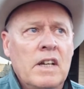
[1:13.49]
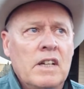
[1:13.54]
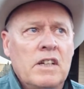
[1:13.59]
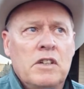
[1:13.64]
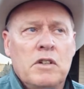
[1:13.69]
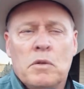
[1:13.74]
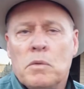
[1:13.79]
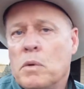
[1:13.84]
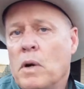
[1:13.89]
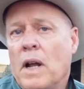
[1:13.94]

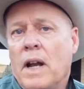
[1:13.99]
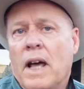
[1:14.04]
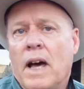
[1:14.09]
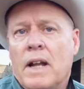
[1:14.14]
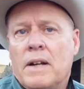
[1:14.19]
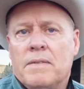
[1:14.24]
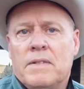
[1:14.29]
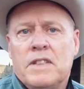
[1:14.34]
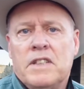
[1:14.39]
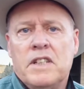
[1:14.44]
you run out
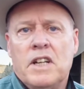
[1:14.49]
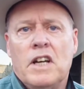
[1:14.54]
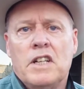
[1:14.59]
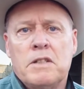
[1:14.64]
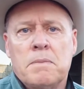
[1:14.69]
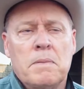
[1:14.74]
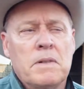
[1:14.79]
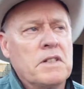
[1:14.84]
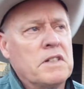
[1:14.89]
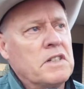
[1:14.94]
of
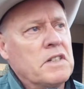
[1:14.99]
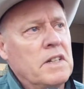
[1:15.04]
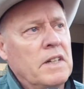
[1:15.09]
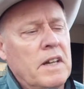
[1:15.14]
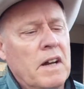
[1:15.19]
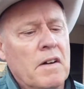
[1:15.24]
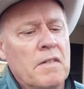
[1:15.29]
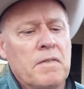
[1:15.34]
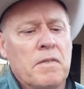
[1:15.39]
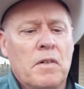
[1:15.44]
adjustments and
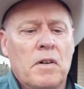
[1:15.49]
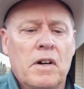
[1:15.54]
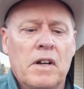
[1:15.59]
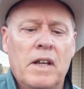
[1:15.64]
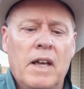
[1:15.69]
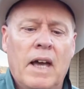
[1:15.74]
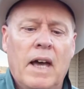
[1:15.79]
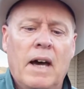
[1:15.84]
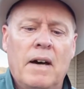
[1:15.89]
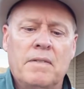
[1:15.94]
therefore
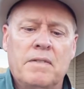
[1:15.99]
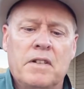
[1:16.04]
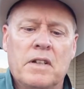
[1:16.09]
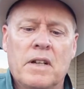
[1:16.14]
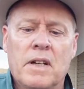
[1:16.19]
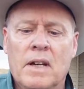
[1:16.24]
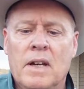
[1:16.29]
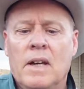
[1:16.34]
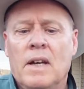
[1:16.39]
you have to